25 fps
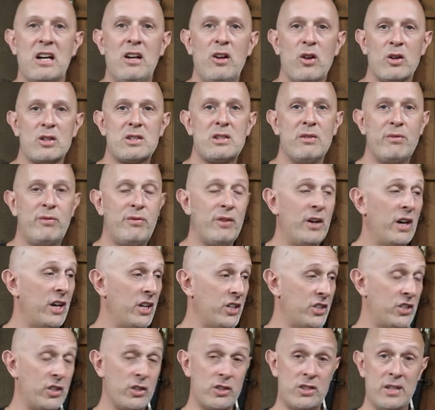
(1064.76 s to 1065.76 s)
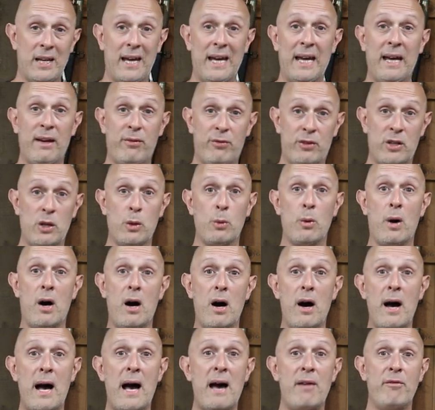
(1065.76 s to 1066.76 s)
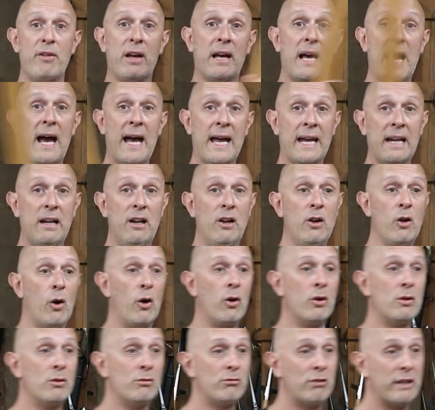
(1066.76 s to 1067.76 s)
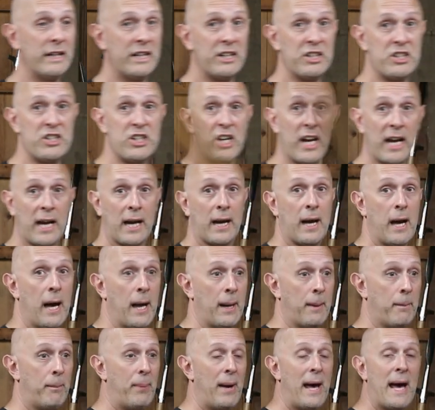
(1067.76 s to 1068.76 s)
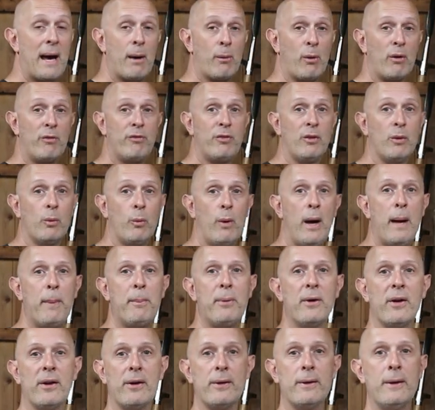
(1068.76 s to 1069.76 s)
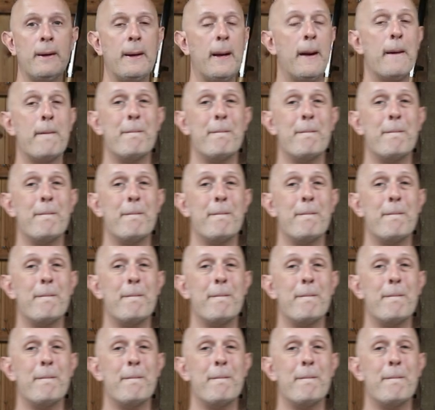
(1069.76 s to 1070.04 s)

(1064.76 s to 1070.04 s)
a lot of virtue to if you are having a long-reaching and powerful weapon,